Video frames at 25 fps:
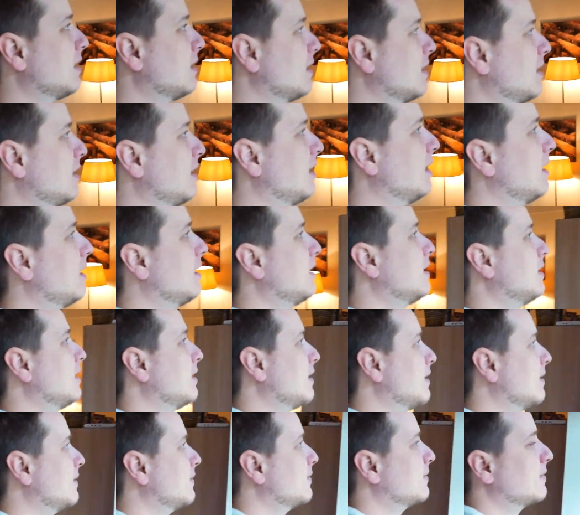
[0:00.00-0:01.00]

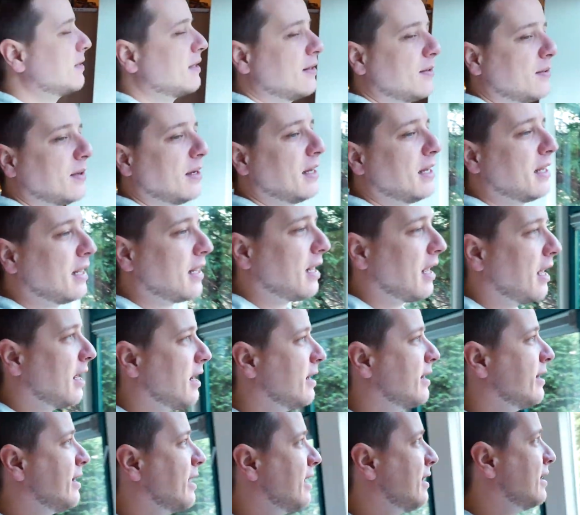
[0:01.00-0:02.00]
Yeah. Anyway,
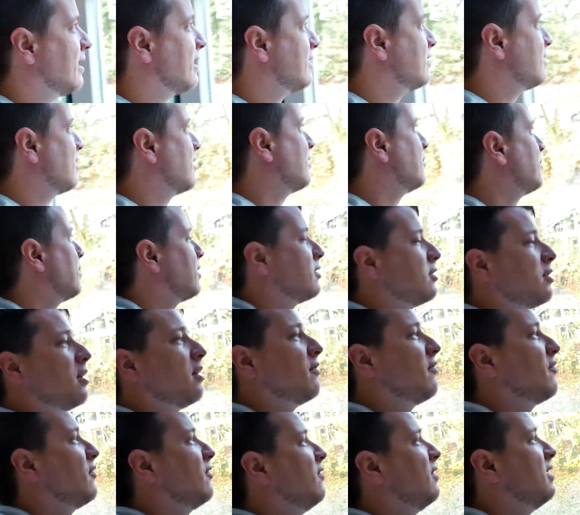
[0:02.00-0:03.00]
and there's not much
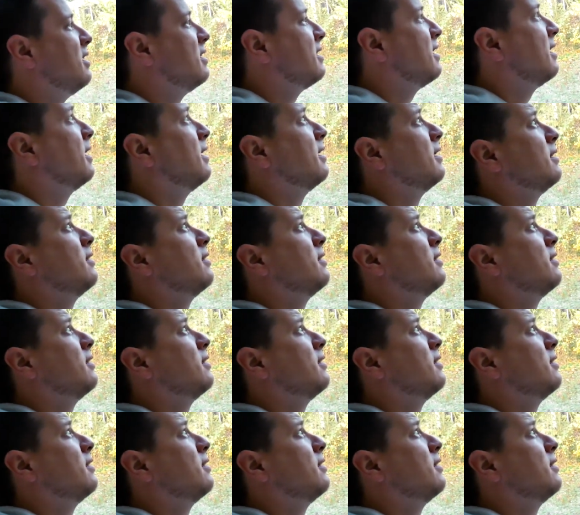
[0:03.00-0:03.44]
of Greece here,